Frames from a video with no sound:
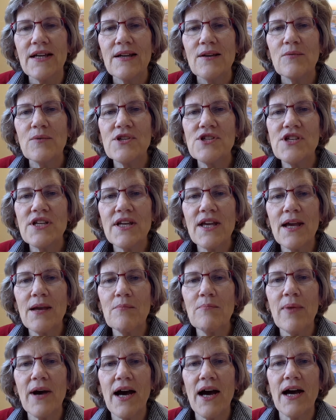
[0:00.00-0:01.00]
When she
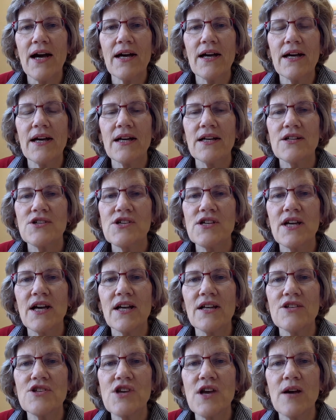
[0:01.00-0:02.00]
came back, she
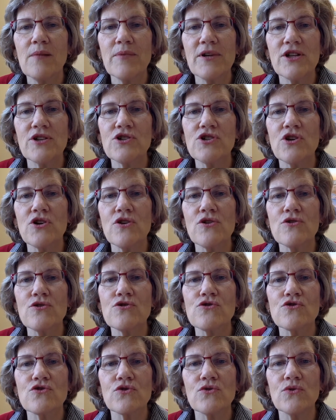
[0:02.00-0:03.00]
got a job at a charter
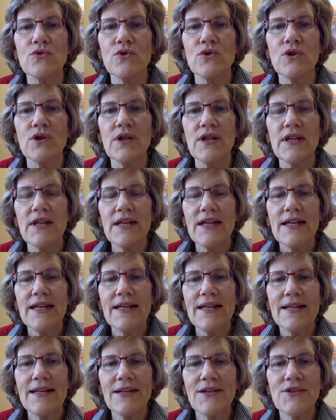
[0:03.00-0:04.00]
school
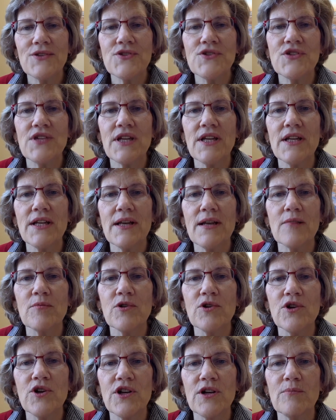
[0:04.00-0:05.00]
in an inner city
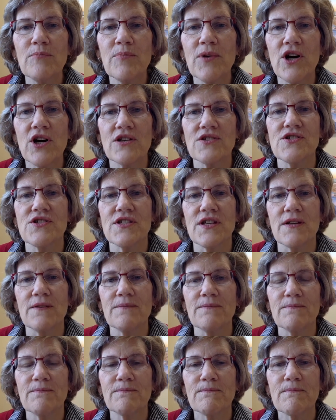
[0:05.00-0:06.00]
neighborhood in Boston.
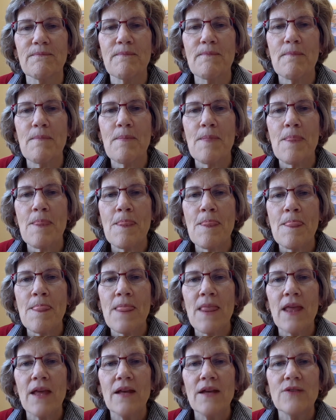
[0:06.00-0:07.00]

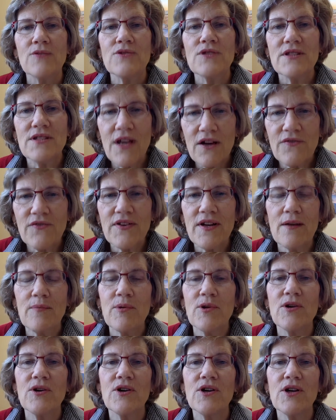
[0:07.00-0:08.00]
It's a tough
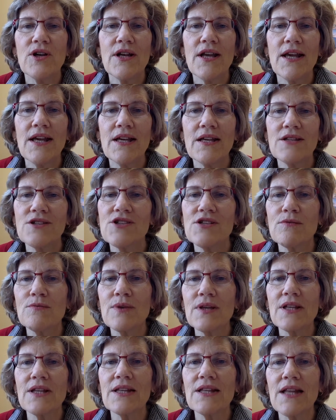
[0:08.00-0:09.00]
neighborhood, and she
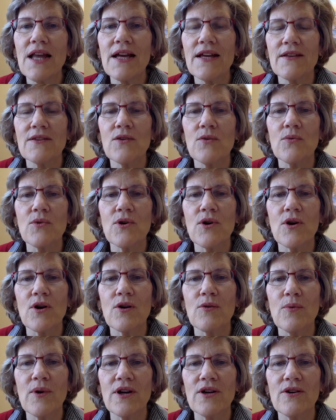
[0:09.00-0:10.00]
really liked the work.
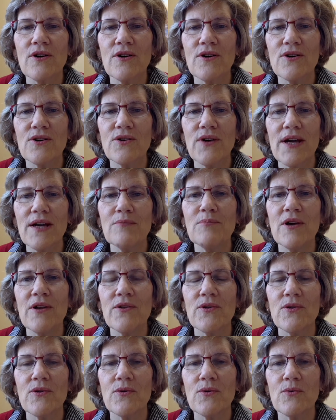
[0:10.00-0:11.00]
When her
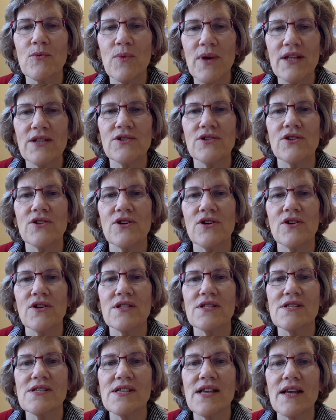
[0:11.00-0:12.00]
grandmother went to her
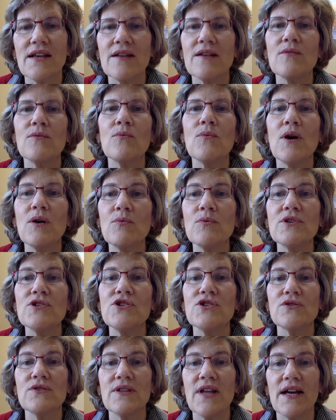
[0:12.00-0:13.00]
and said, "What
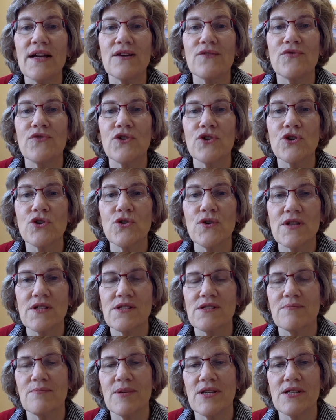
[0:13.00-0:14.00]
would you like for
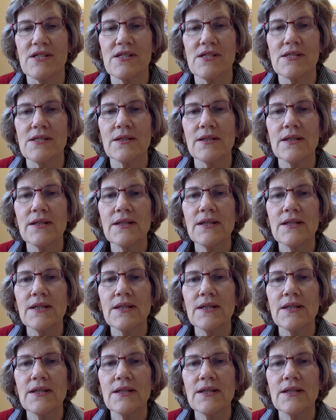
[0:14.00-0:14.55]
Christmas?"